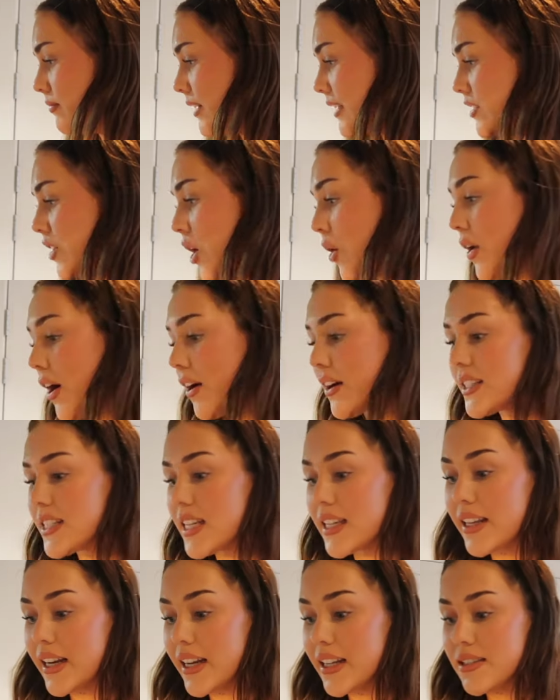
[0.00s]
It's no
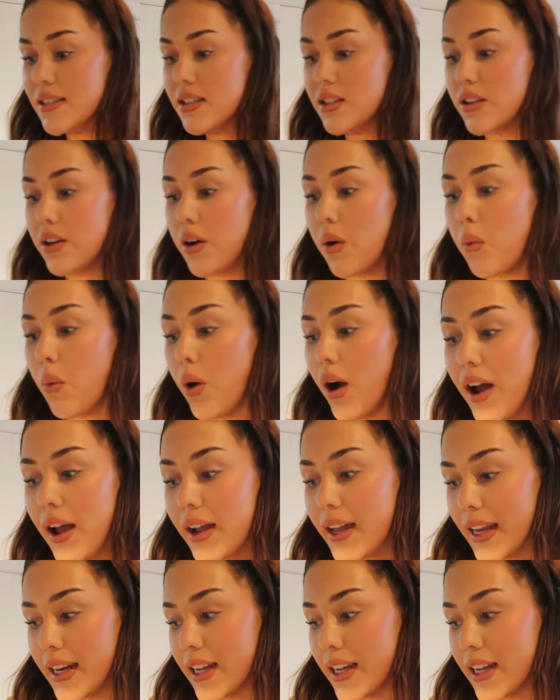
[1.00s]
guarantee that it's gonna work,